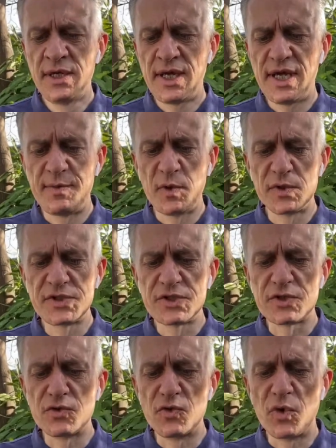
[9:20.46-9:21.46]
He wanted to
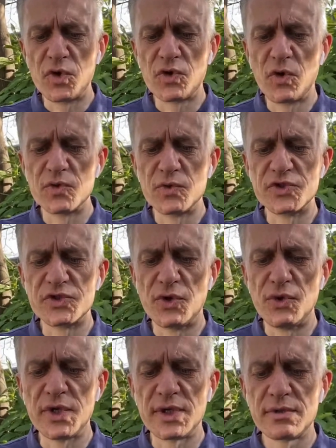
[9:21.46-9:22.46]
know what God was
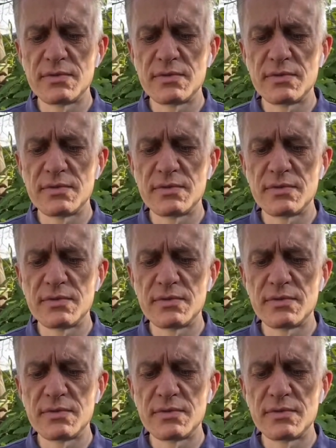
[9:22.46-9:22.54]
doing,